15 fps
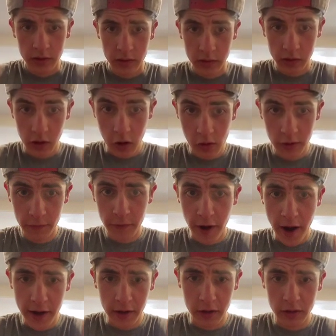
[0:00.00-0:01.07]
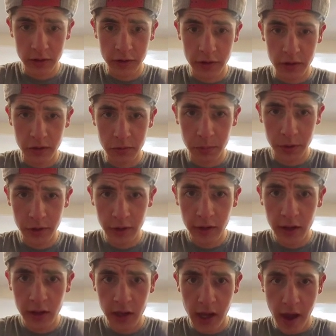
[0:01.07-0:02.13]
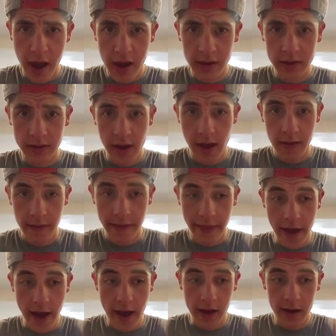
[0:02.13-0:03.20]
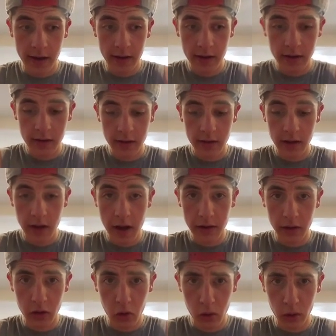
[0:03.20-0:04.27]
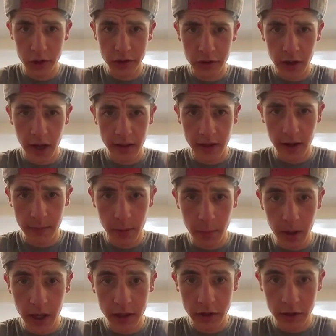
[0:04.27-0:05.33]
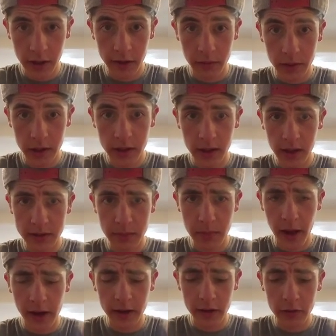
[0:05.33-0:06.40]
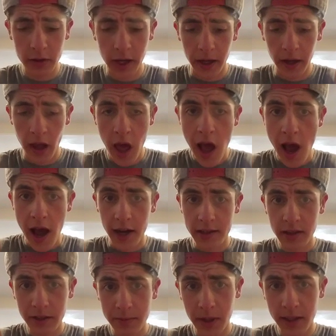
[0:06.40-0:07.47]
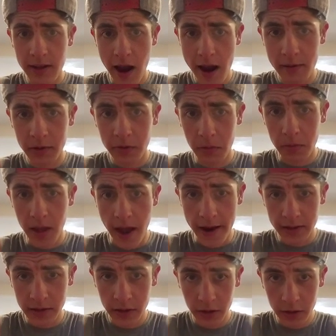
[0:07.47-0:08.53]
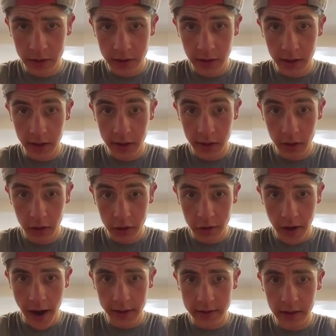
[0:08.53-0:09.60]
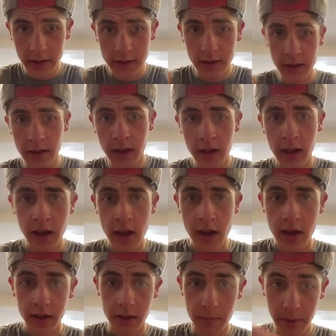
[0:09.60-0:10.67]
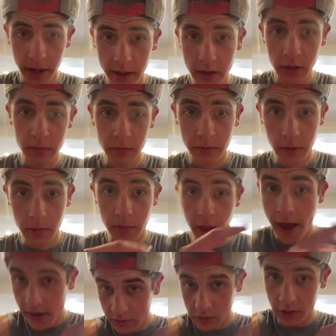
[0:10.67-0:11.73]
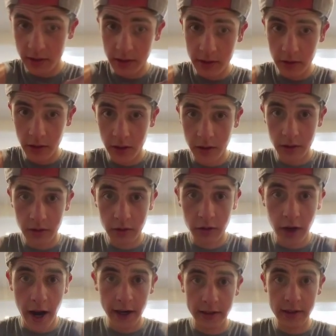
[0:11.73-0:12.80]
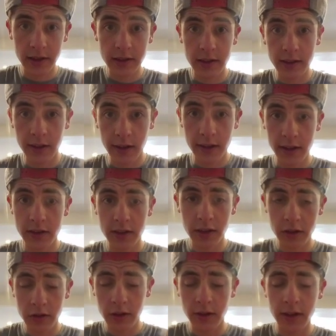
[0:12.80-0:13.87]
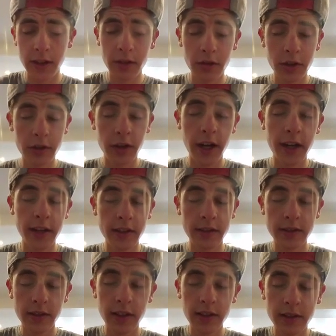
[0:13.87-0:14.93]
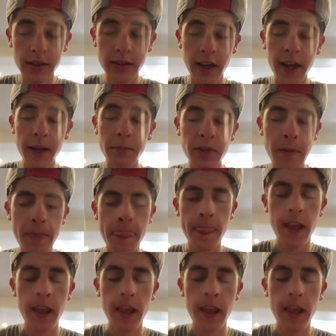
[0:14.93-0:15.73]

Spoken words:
So in final, to prove to you guys that core strength and upper body strength really doesn't matter in running, I took my times from last year's indoor track season, compared them from last year's indoor track season to this year's indoor track season times,